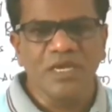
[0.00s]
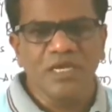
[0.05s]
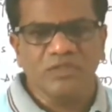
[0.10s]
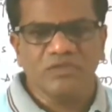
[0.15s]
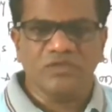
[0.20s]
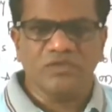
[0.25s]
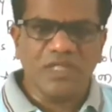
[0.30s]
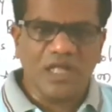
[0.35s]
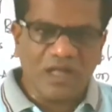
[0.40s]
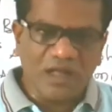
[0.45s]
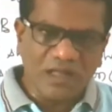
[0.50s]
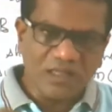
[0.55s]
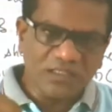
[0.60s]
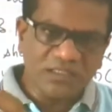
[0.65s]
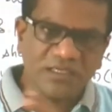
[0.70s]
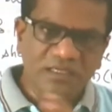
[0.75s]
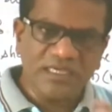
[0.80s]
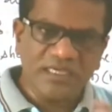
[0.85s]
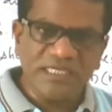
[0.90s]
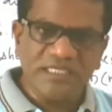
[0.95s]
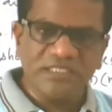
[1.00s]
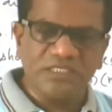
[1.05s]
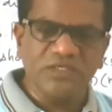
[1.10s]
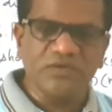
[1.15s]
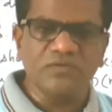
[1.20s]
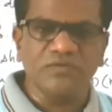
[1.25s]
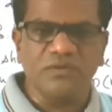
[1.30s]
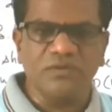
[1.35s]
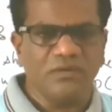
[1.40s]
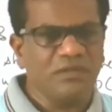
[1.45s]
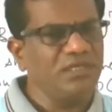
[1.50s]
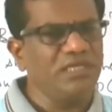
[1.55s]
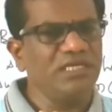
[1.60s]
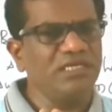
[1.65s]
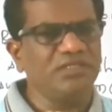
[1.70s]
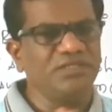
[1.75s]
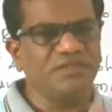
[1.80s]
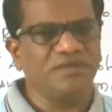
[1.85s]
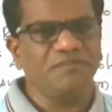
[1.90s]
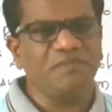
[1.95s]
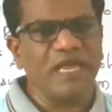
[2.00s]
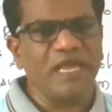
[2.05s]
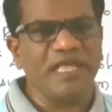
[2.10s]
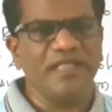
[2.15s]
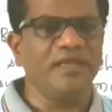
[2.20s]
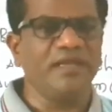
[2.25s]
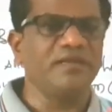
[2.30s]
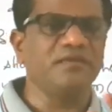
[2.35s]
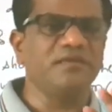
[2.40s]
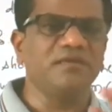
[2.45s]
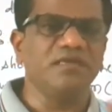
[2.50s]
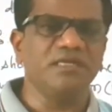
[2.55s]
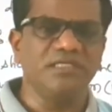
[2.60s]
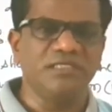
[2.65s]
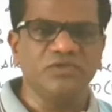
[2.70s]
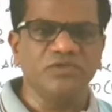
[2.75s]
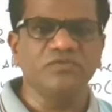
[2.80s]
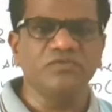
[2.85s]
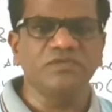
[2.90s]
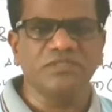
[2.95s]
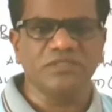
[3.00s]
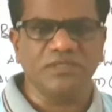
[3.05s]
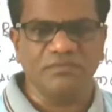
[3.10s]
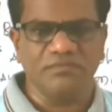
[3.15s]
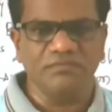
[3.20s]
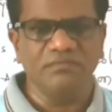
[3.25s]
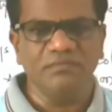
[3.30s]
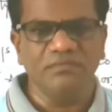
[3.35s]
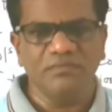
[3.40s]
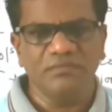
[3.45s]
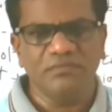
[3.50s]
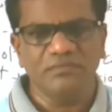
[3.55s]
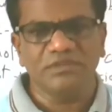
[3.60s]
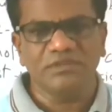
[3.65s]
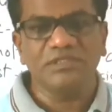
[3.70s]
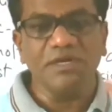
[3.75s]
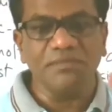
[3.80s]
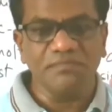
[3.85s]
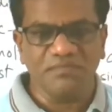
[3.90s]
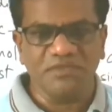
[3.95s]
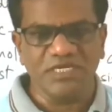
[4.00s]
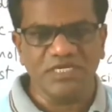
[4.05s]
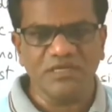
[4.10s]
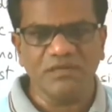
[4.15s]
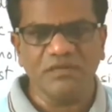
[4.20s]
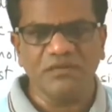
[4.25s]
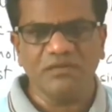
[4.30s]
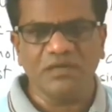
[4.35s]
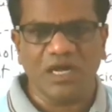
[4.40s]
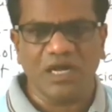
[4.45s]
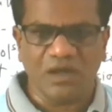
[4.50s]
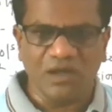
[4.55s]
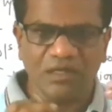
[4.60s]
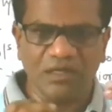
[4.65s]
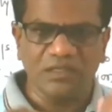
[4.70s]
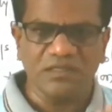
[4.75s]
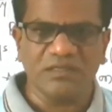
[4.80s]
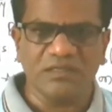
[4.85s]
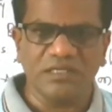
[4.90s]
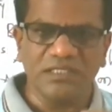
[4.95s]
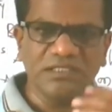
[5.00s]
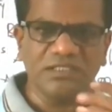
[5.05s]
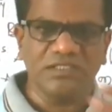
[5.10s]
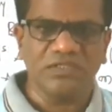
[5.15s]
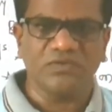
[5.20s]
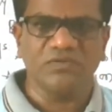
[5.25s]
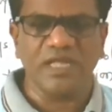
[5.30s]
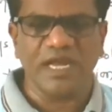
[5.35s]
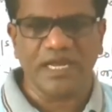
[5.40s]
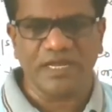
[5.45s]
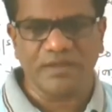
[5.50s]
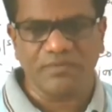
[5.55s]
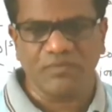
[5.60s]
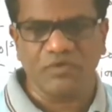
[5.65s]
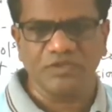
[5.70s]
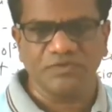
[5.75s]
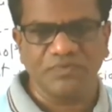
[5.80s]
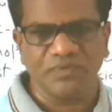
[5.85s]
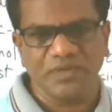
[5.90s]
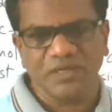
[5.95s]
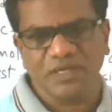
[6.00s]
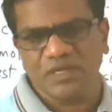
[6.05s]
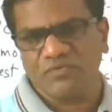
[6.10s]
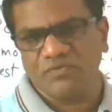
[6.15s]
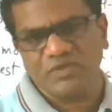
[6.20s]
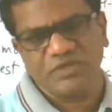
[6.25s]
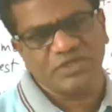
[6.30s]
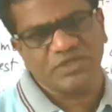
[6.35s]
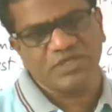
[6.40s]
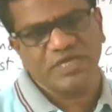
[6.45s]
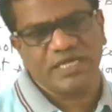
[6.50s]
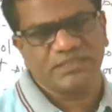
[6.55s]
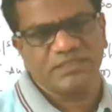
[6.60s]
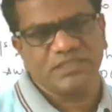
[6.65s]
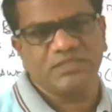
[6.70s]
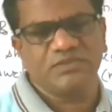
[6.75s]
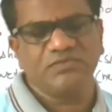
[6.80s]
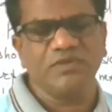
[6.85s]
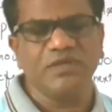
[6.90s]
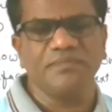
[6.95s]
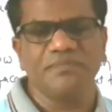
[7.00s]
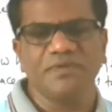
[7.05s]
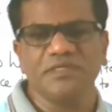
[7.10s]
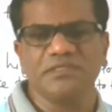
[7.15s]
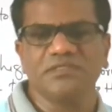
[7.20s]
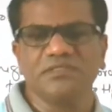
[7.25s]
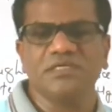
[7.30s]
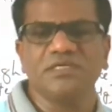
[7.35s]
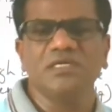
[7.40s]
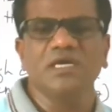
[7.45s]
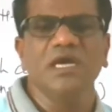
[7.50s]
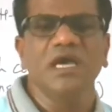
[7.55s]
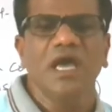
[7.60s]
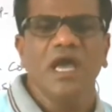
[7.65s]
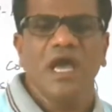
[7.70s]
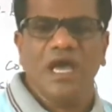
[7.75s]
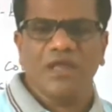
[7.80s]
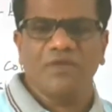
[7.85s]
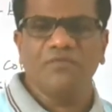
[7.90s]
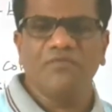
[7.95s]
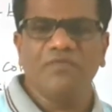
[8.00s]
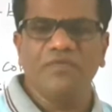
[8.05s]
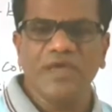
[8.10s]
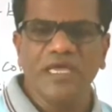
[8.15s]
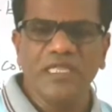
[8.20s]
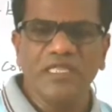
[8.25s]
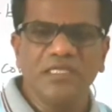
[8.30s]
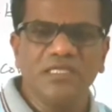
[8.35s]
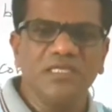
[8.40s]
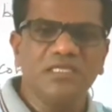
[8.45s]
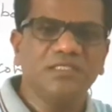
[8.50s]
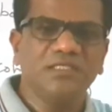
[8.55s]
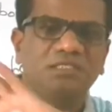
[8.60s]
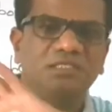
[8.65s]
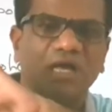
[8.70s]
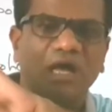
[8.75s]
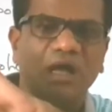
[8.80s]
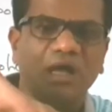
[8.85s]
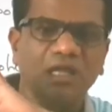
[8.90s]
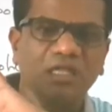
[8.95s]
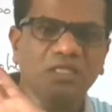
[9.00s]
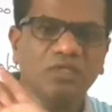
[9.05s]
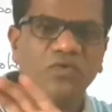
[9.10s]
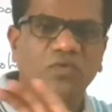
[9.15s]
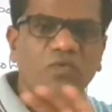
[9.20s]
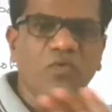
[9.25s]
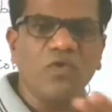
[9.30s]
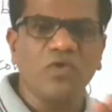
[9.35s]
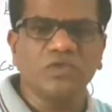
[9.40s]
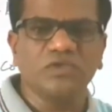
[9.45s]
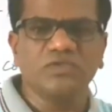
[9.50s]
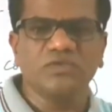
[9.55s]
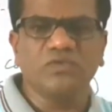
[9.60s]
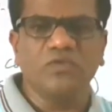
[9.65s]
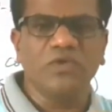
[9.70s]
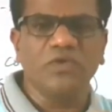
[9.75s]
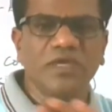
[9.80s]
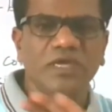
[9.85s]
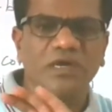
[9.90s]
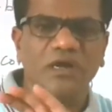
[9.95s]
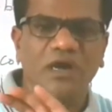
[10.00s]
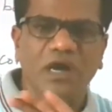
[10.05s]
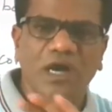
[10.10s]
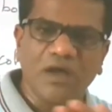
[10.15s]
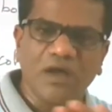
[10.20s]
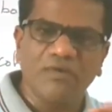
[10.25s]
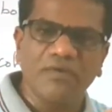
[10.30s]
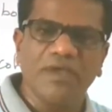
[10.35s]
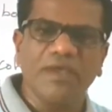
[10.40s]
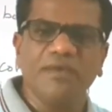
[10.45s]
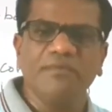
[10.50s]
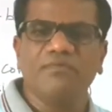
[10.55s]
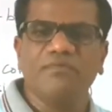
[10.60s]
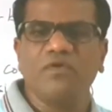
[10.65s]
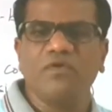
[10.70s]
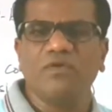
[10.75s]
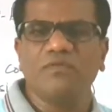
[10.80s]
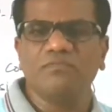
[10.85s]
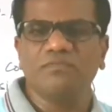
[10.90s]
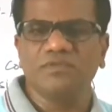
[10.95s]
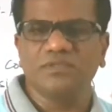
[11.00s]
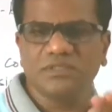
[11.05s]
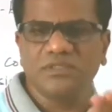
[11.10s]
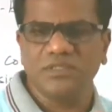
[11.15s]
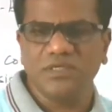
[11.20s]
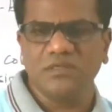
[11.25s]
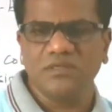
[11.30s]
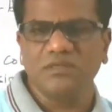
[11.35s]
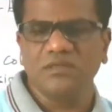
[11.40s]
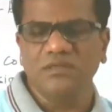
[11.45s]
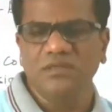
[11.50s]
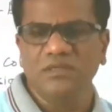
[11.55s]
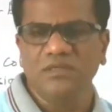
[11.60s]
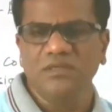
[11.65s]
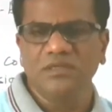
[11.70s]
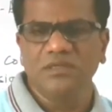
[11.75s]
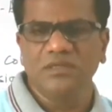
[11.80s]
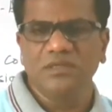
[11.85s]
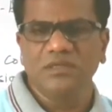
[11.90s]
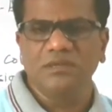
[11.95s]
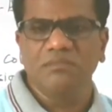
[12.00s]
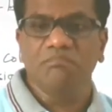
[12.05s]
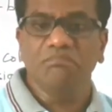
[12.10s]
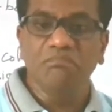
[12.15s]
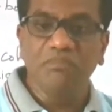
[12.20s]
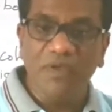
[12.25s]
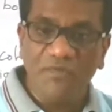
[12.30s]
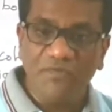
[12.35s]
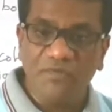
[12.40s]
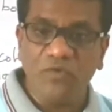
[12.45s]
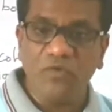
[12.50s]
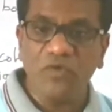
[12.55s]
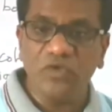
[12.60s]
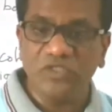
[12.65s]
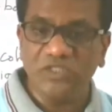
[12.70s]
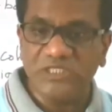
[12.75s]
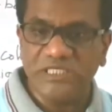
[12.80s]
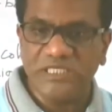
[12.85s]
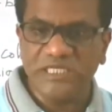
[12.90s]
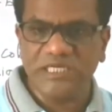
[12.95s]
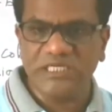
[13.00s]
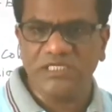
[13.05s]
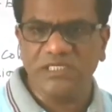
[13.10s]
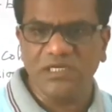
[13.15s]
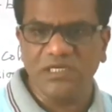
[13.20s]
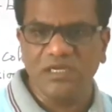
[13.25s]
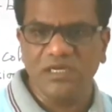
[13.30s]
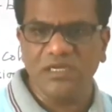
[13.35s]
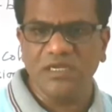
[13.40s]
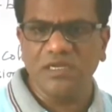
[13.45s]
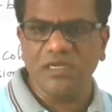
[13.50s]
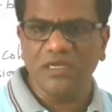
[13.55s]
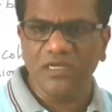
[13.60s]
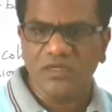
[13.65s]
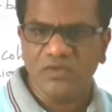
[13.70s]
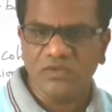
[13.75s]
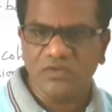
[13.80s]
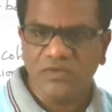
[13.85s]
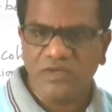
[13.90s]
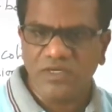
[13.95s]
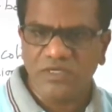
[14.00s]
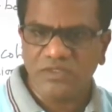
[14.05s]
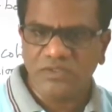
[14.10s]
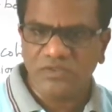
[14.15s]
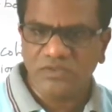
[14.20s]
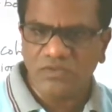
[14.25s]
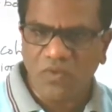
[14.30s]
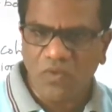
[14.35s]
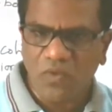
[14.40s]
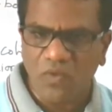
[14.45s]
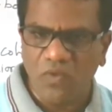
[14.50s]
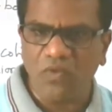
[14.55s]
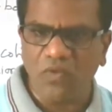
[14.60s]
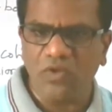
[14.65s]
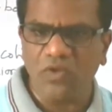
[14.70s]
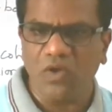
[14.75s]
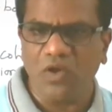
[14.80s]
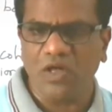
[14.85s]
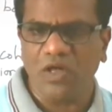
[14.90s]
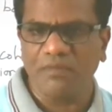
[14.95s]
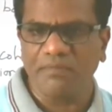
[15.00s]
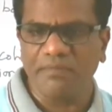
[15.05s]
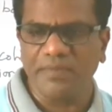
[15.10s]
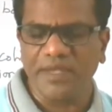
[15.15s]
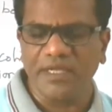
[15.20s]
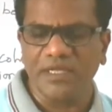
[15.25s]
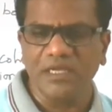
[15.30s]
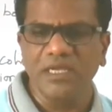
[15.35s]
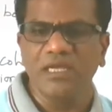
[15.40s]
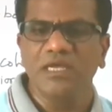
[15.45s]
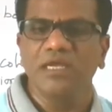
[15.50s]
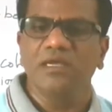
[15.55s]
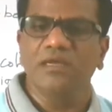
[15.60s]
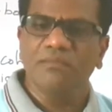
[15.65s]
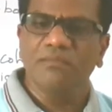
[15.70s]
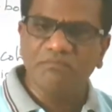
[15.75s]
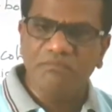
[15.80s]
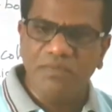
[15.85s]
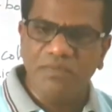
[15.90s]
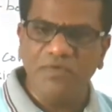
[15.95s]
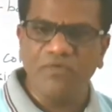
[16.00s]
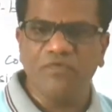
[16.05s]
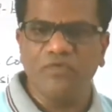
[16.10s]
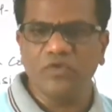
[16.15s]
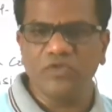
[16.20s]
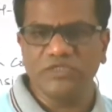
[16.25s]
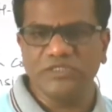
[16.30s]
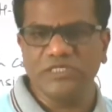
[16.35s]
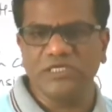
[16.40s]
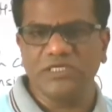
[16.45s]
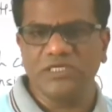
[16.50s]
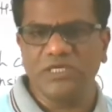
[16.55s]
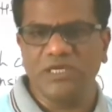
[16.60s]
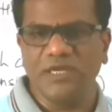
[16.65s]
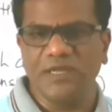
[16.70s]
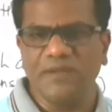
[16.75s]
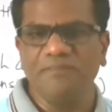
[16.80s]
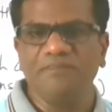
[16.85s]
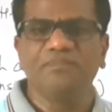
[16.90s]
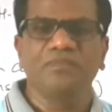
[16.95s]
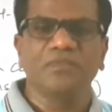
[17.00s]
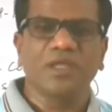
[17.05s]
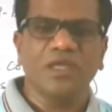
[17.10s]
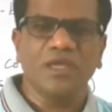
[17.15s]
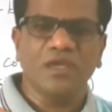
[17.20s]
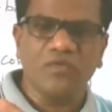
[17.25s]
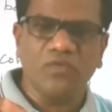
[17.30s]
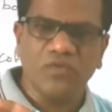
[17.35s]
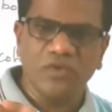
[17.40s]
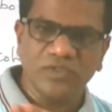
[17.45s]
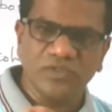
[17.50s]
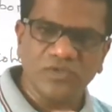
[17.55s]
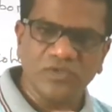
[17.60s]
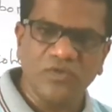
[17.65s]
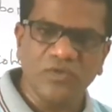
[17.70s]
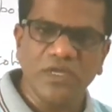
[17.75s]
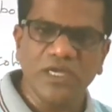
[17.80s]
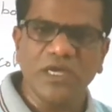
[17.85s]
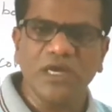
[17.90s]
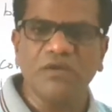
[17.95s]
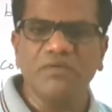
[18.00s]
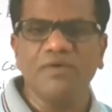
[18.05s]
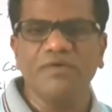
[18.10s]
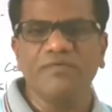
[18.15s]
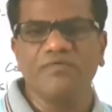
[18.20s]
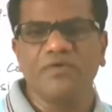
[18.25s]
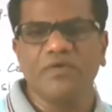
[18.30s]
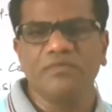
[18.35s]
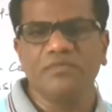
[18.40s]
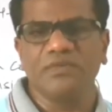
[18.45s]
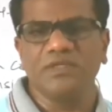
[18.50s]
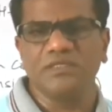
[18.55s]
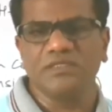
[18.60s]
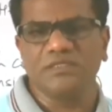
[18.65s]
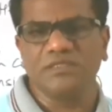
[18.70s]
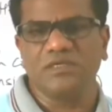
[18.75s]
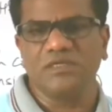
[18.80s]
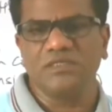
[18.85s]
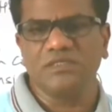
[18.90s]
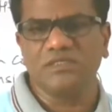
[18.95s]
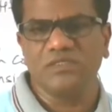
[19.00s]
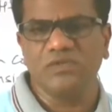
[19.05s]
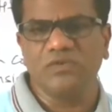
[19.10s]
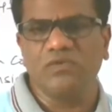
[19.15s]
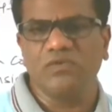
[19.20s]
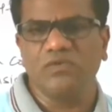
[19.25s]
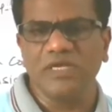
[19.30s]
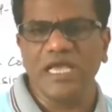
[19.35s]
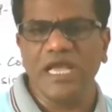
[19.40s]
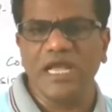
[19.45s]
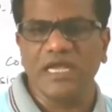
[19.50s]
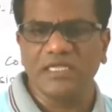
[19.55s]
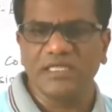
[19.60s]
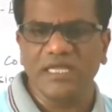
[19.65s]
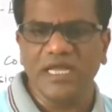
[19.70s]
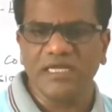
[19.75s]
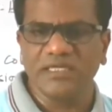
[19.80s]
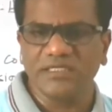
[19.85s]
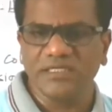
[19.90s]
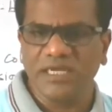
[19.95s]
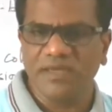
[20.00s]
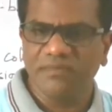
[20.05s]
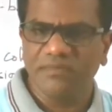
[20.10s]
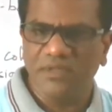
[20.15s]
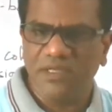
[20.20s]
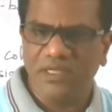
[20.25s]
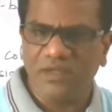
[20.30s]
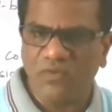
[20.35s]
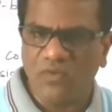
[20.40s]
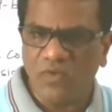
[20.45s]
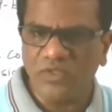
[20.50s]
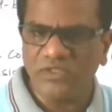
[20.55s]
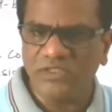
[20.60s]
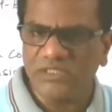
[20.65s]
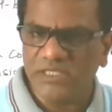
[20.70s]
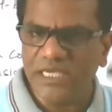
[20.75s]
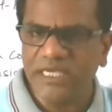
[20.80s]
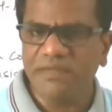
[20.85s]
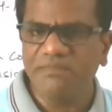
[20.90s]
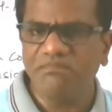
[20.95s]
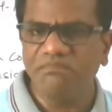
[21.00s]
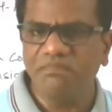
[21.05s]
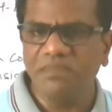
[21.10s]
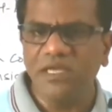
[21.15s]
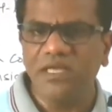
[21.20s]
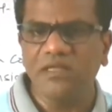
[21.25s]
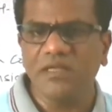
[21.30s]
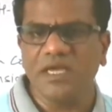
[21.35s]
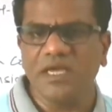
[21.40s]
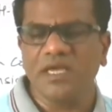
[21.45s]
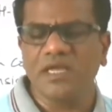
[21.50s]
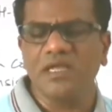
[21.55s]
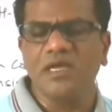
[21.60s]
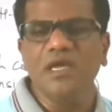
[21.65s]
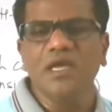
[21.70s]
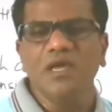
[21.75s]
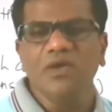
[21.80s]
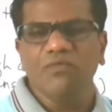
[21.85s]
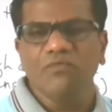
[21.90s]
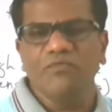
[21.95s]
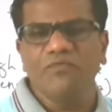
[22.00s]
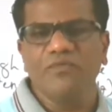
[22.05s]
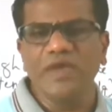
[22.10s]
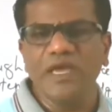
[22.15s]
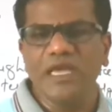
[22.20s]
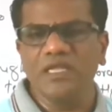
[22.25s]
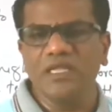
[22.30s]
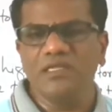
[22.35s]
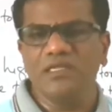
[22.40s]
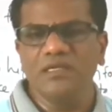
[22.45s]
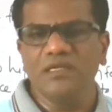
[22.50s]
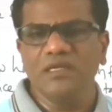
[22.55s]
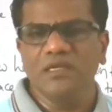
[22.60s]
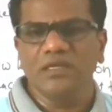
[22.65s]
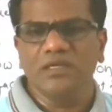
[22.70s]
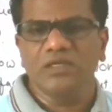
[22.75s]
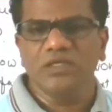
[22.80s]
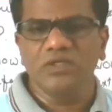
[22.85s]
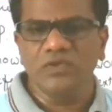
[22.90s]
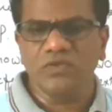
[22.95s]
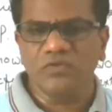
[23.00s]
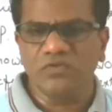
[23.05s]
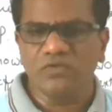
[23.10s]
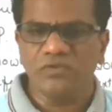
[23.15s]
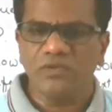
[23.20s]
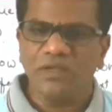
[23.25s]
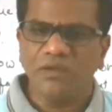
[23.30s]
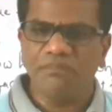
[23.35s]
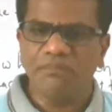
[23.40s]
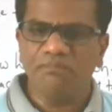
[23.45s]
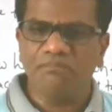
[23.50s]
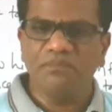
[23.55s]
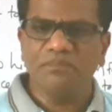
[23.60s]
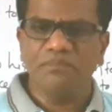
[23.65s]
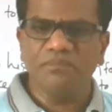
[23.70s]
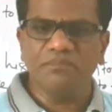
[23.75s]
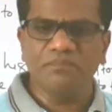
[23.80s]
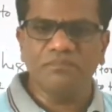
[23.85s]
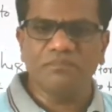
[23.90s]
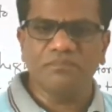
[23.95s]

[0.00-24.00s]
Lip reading: So the Earth received, each planet received something. Earth received the atmosphere in which gases were present, and when this Earth was going away from sun, before settling into its own orbit, before settling, it was going away from the sun slowly. At that time, there was a period when, due to the